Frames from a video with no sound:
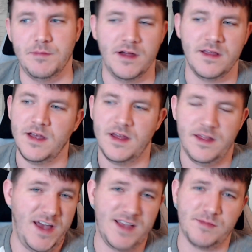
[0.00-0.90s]
but
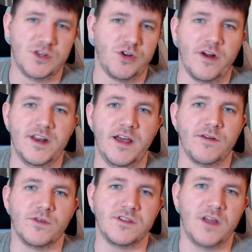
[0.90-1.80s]
vast majority of
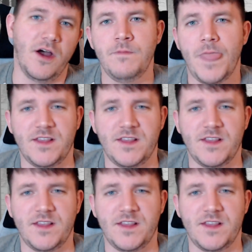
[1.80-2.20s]
it was dark.